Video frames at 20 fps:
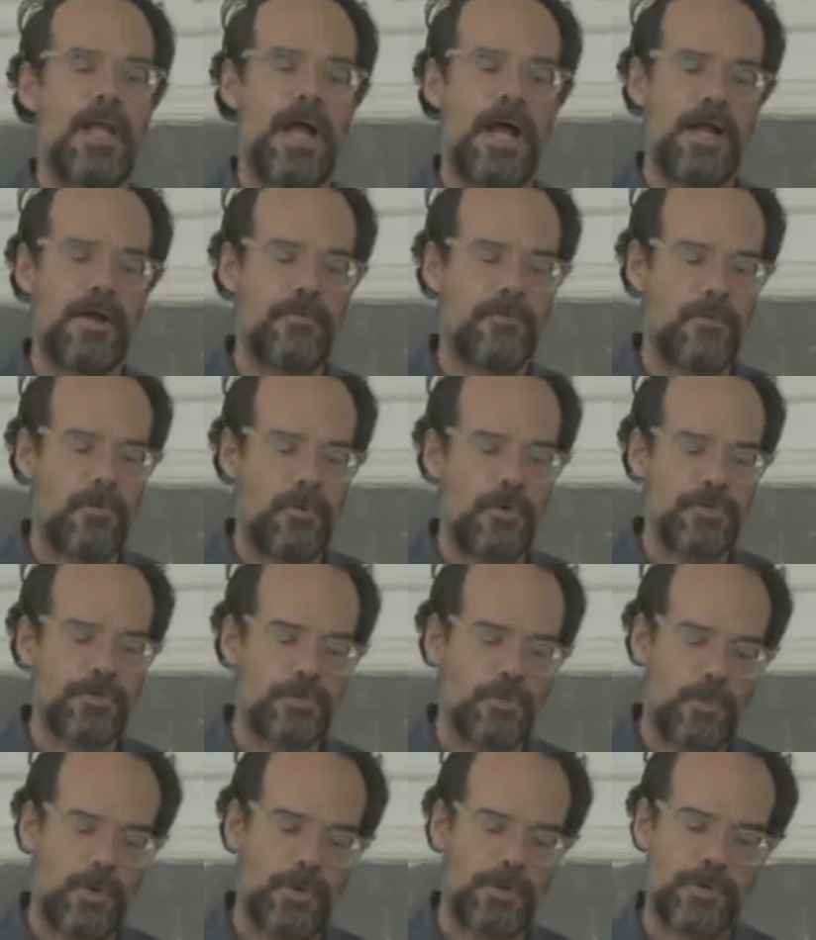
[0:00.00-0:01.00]
And of course,
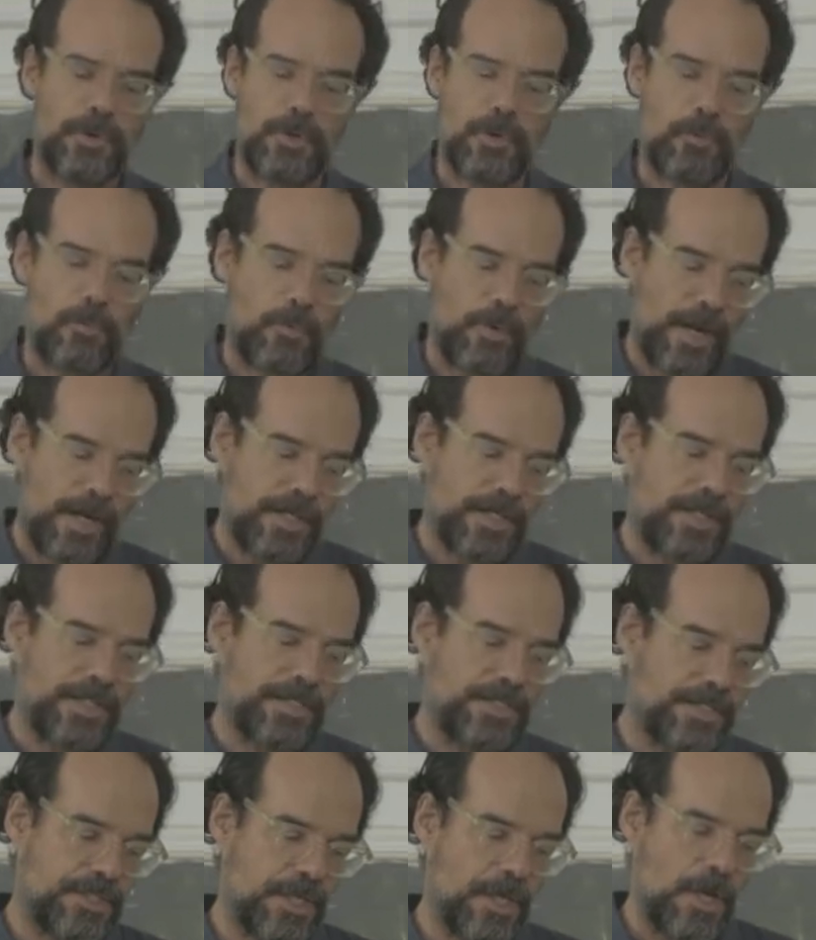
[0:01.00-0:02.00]
one of the
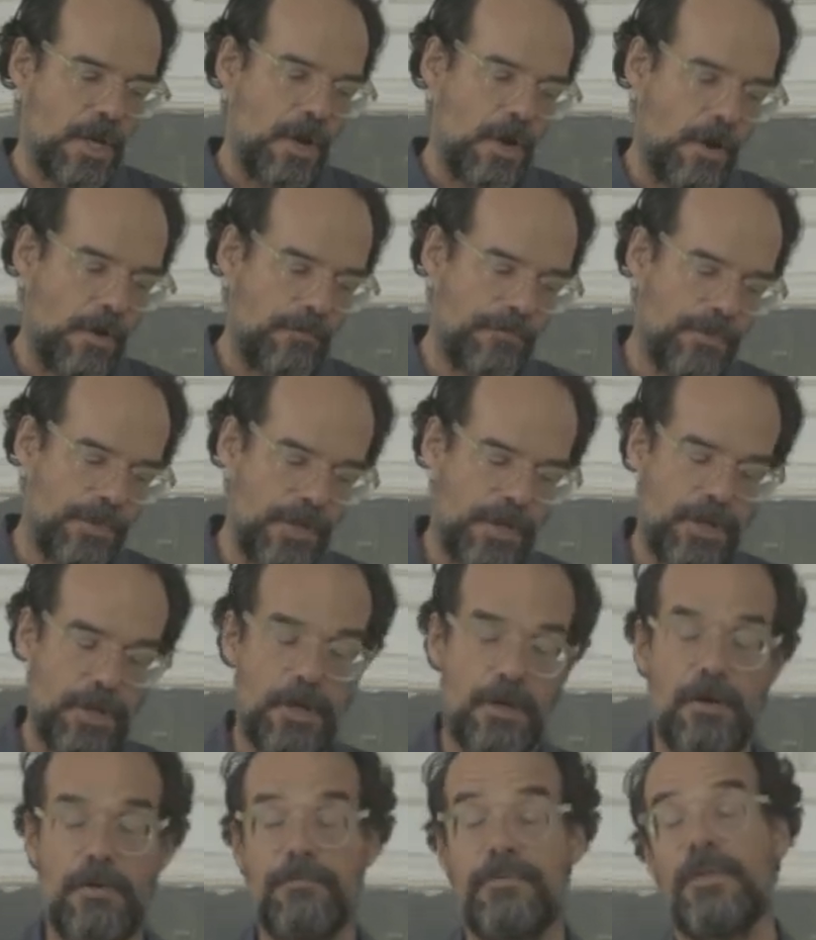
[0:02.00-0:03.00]
greatest of the,
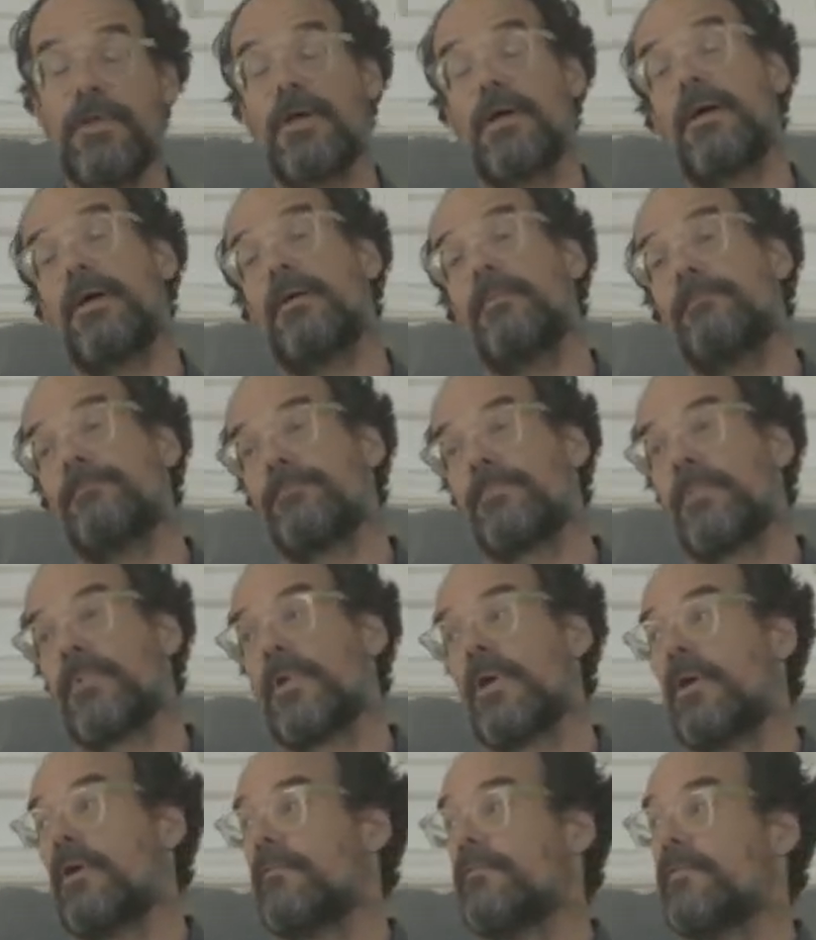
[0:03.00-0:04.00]
of
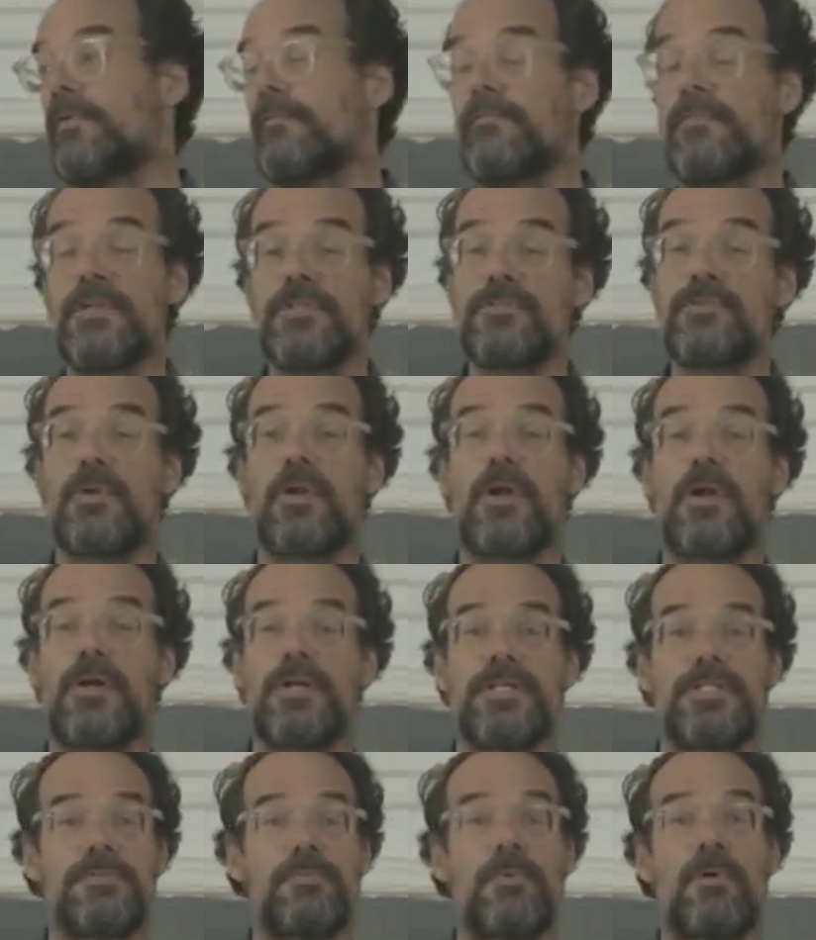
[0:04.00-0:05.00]
the, of the visual
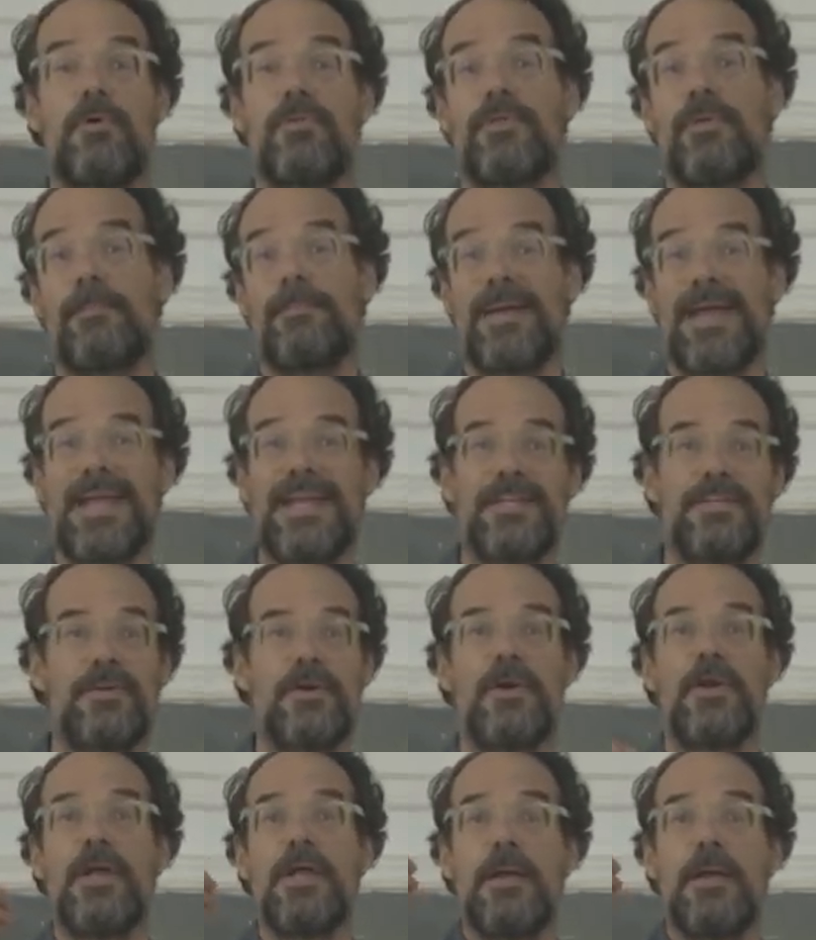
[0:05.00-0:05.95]
artists, both a painter,